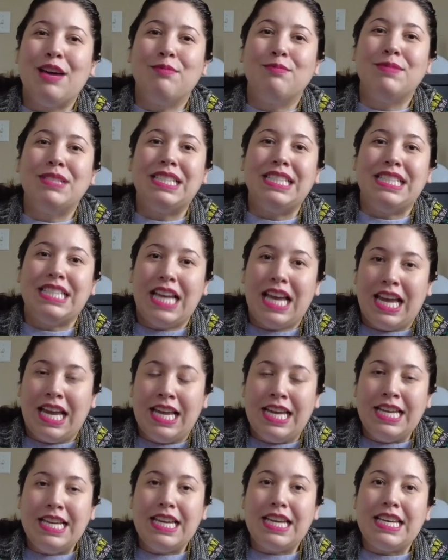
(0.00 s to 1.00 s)

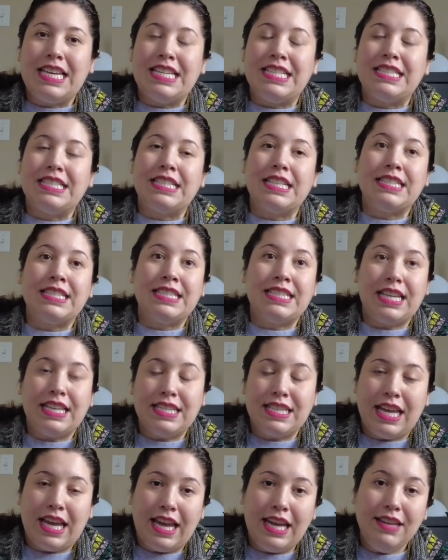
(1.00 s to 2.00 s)
Today is
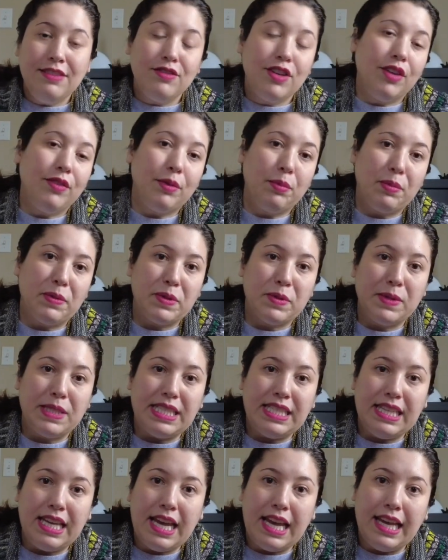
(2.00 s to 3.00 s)
Sunday, November
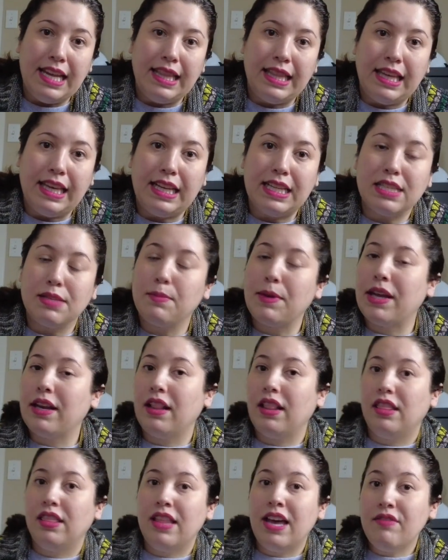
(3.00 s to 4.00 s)
28th. It is about
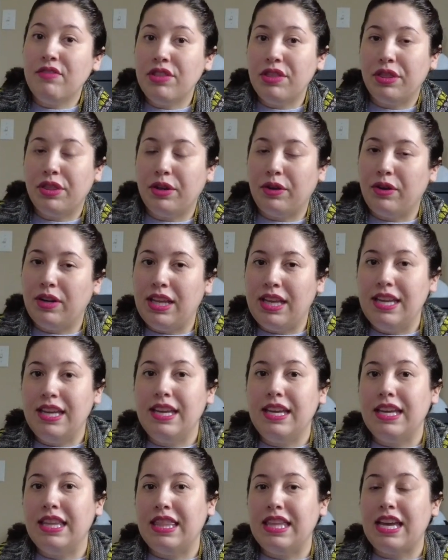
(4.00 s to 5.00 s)

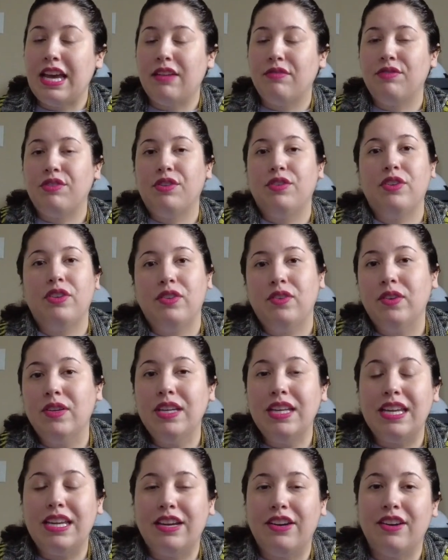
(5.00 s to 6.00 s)
11:30 in the afternoon
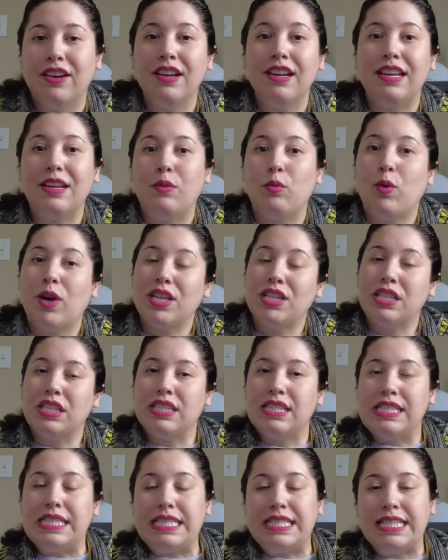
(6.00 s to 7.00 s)
here in
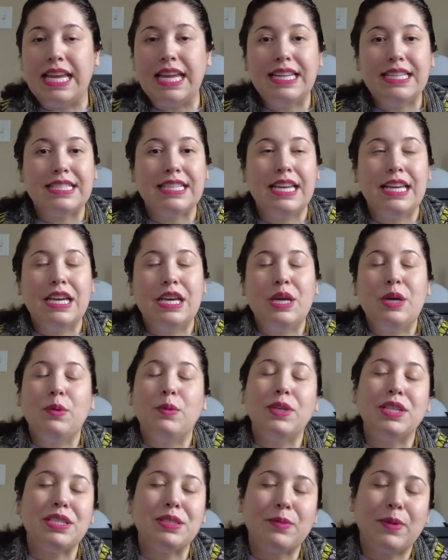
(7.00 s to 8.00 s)
Washington State,
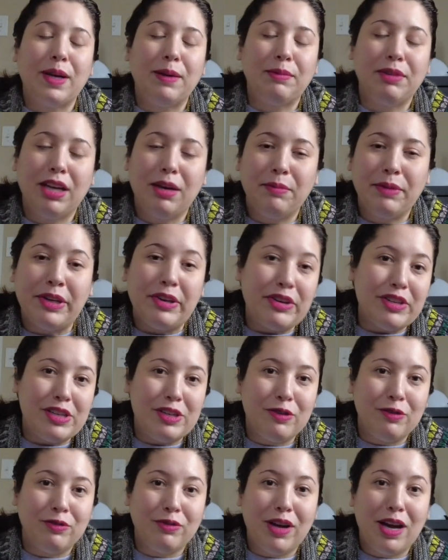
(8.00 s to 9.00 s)
which is where I'm coming to
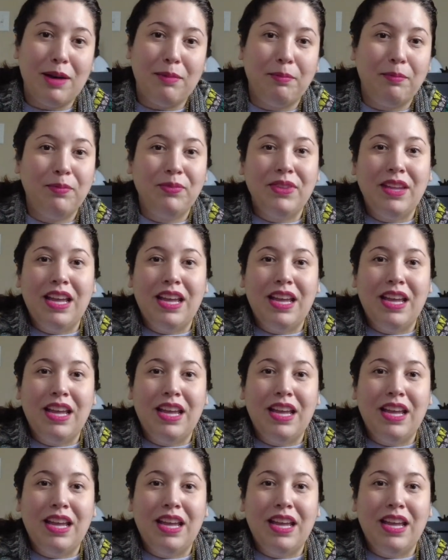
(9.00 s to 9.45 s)
you from.